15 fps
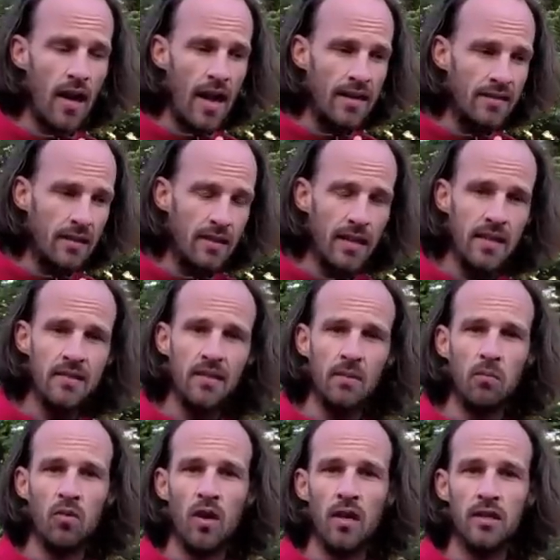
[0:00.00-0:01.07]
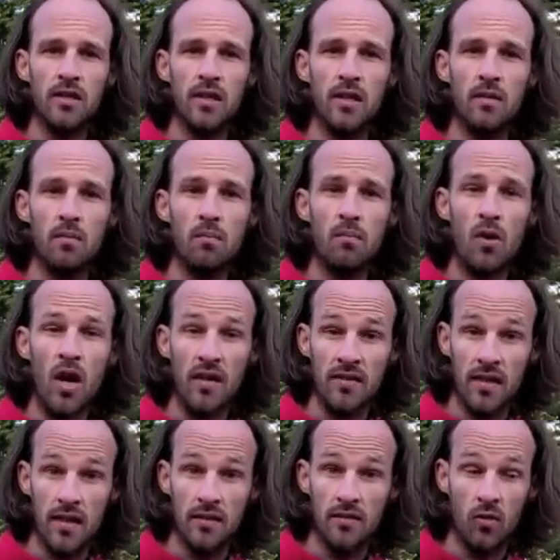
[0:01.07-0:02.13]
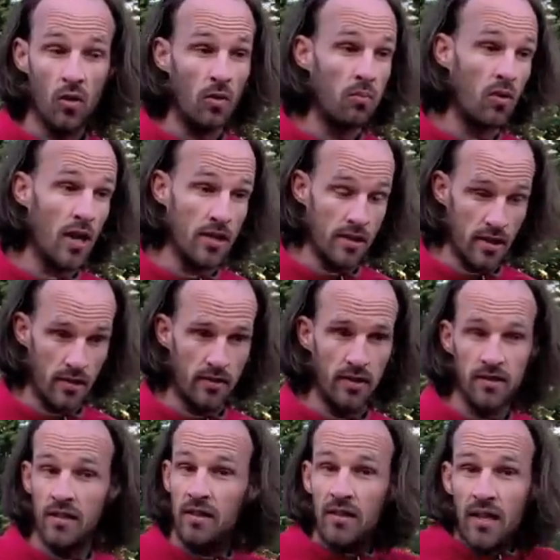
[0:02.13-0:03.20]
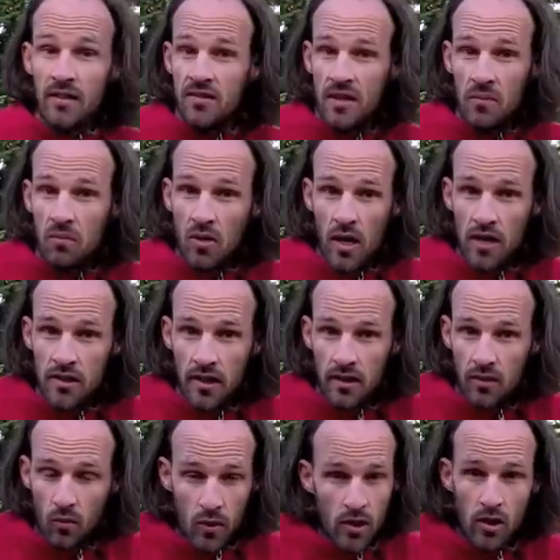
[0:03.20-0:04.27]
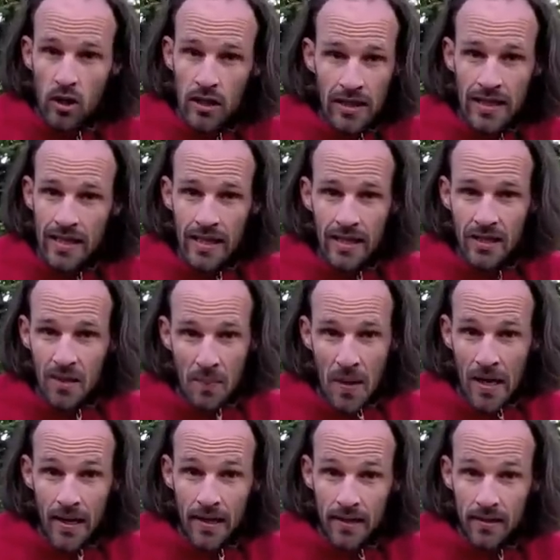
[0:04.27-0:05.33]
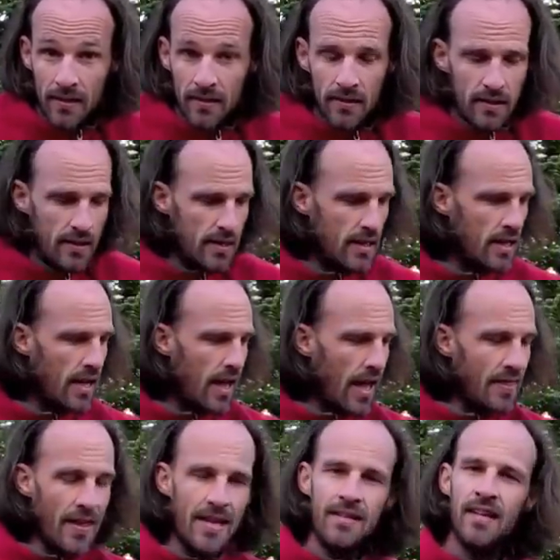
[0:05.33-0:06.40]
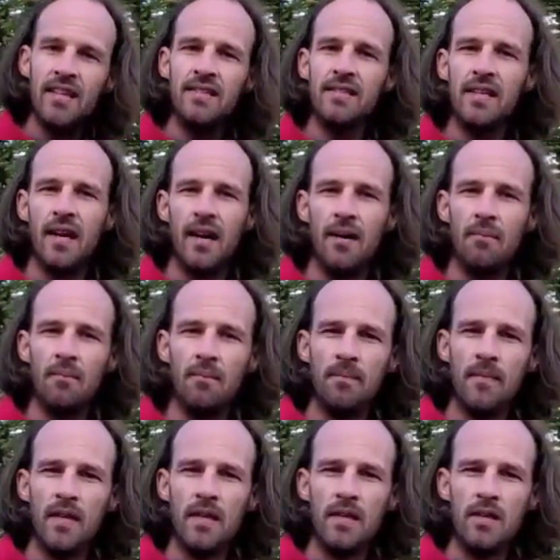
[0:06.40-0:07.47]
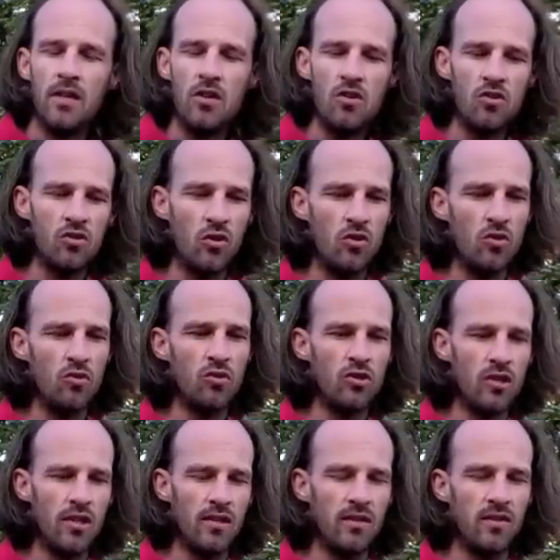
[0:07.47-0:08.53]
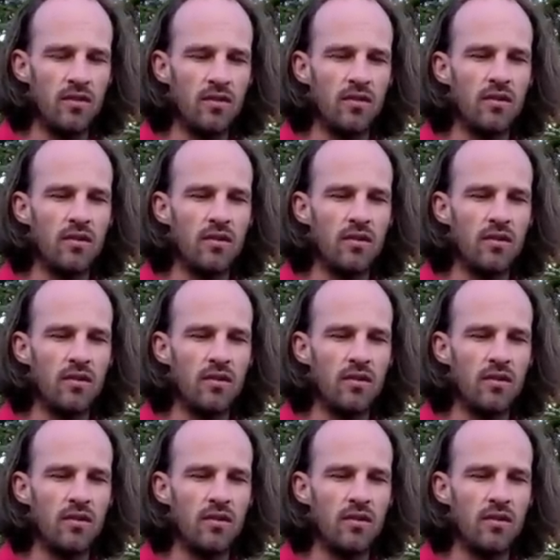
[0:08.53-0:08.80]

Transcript: as a cleansing process or a project. It's a cleansing project. We are cleaning the mind, and that takes time. So you sit.